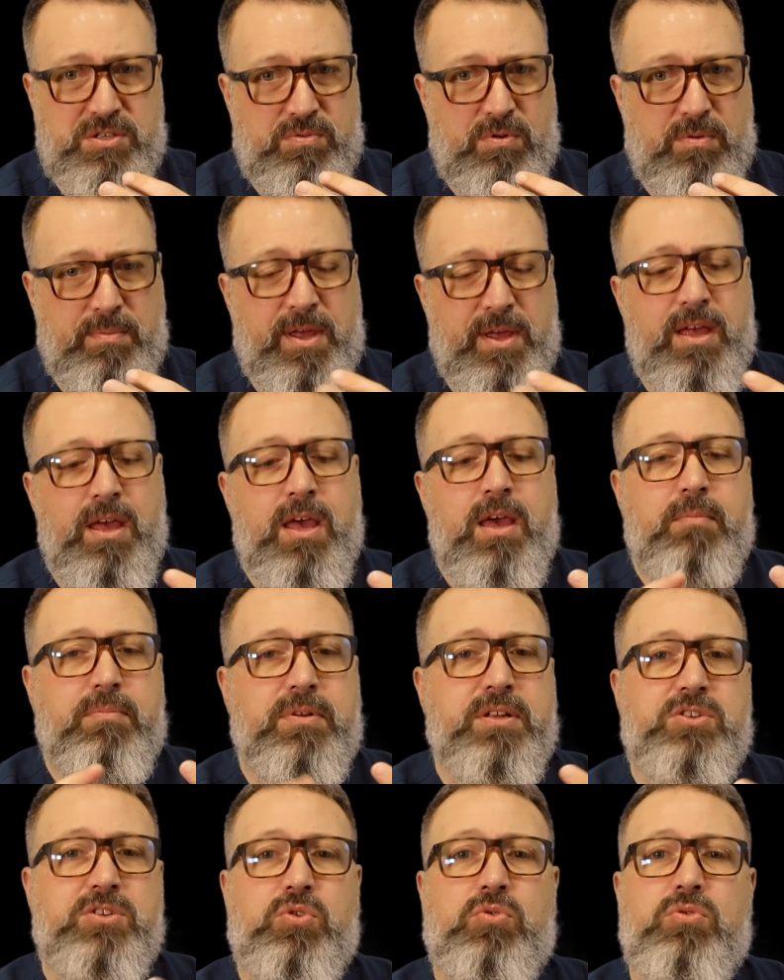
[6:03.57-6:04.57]
from it
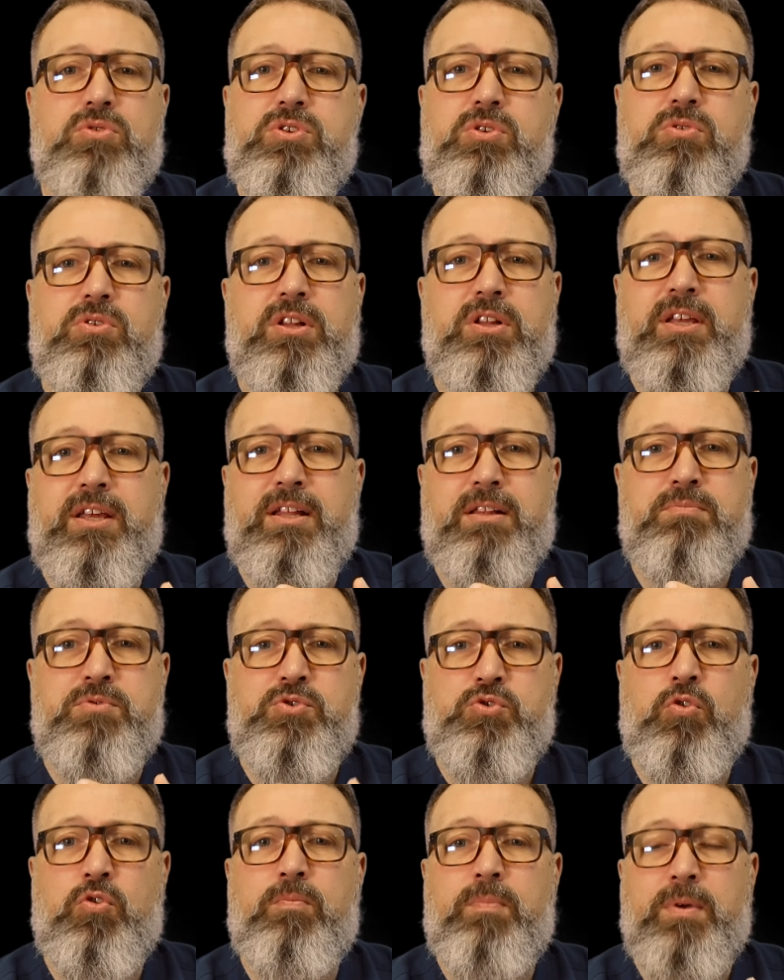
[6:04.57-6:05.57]
but it's also going to get
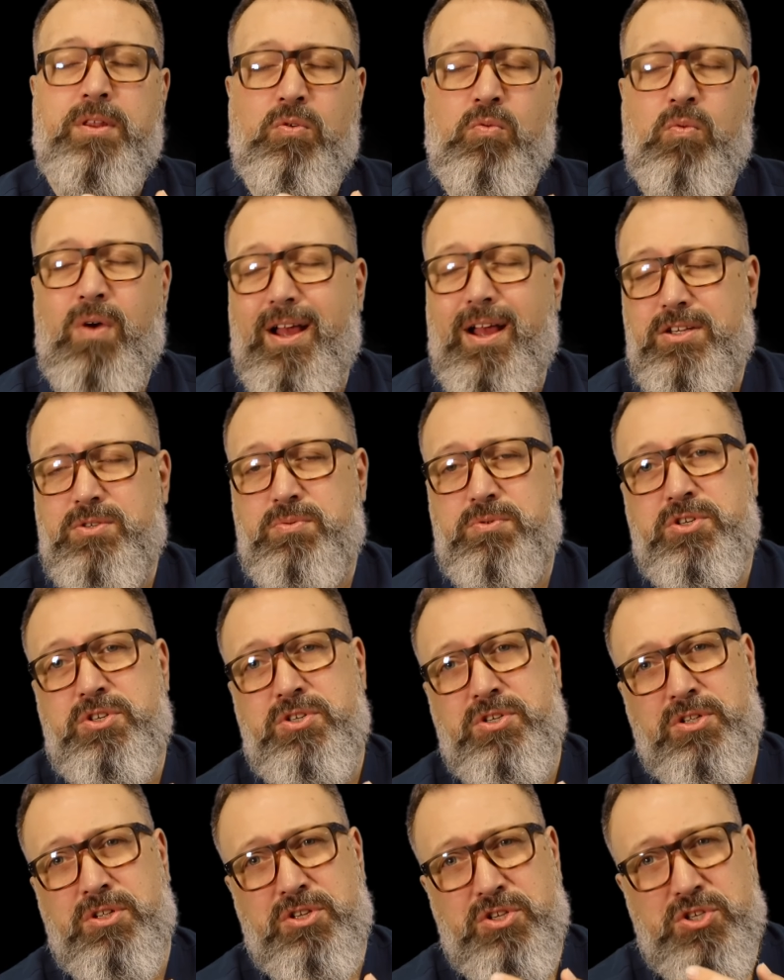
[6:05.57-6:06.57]
absorbed by the wax which
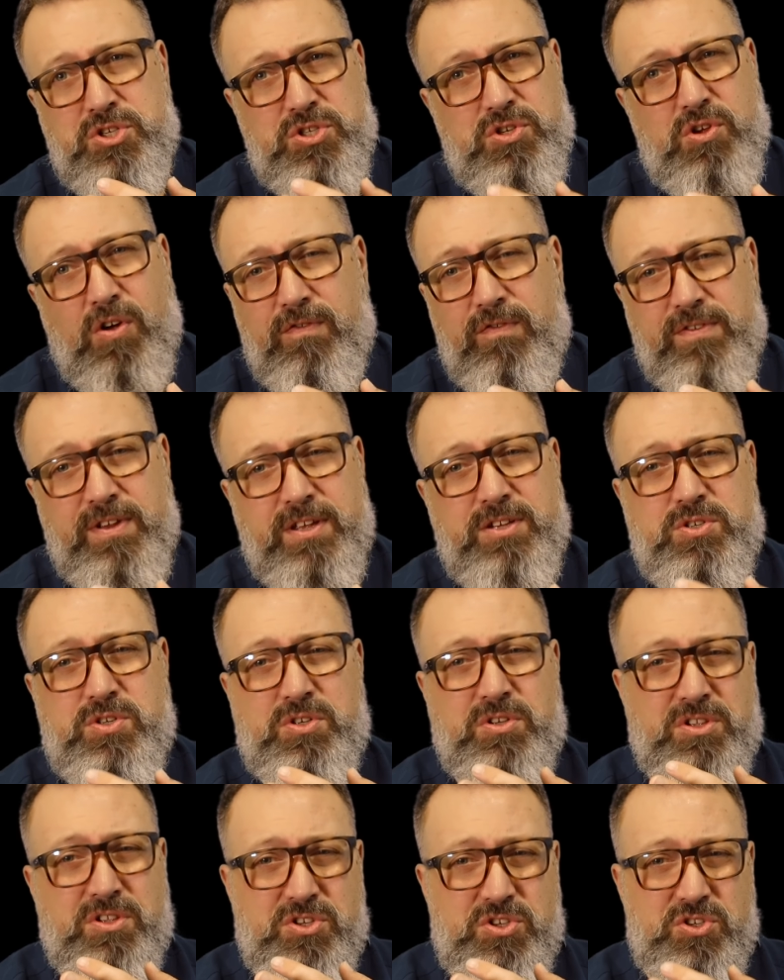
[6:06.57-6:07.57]
is going to soften it it's
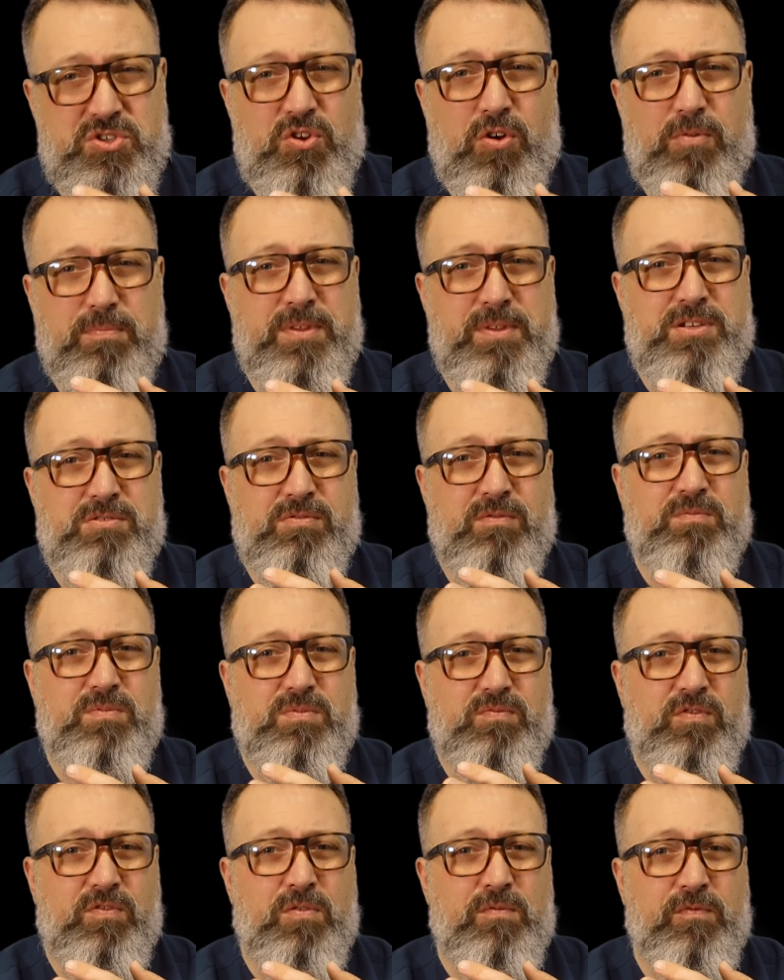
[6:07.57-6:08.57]
going to stop this from,
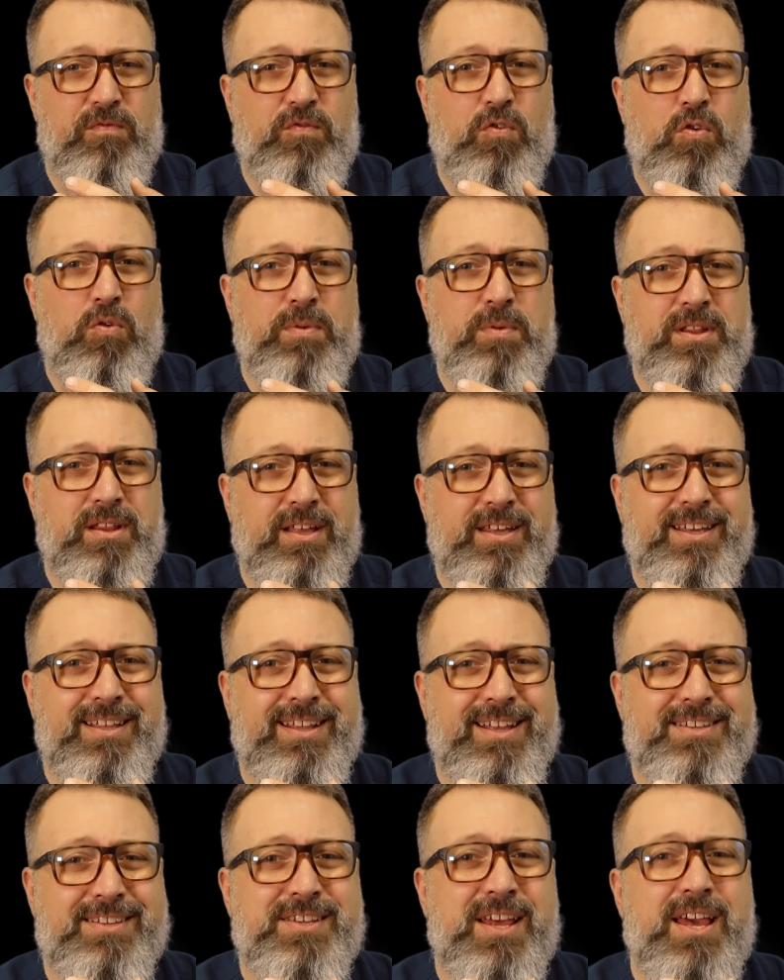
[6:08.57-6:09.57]
from forming like it
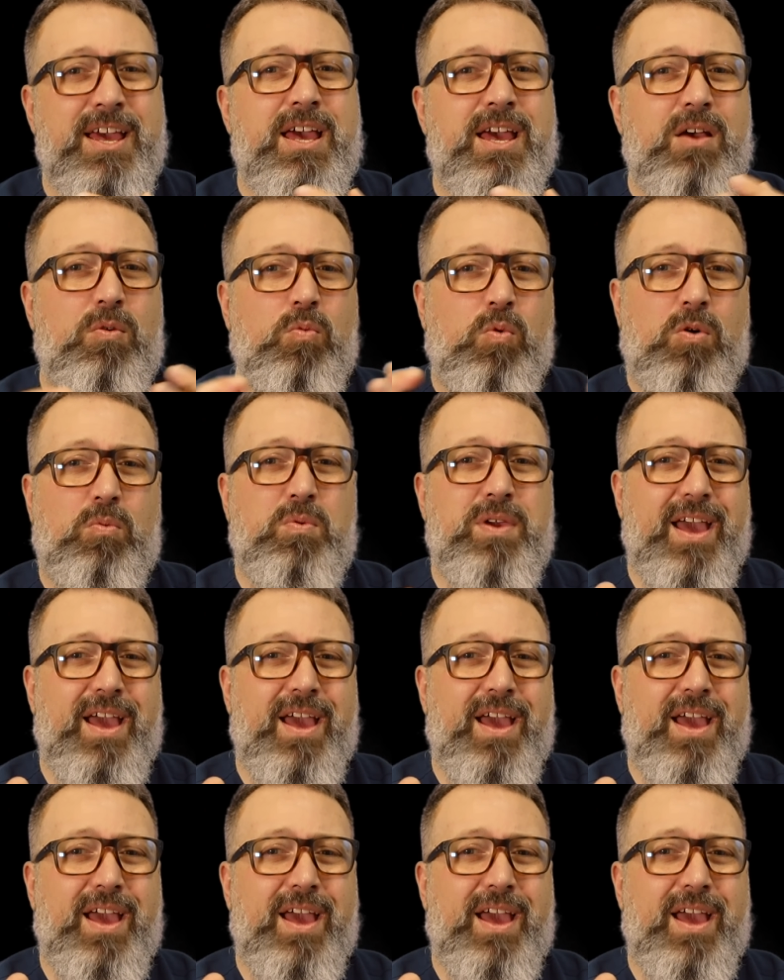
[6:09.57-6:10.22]
is what we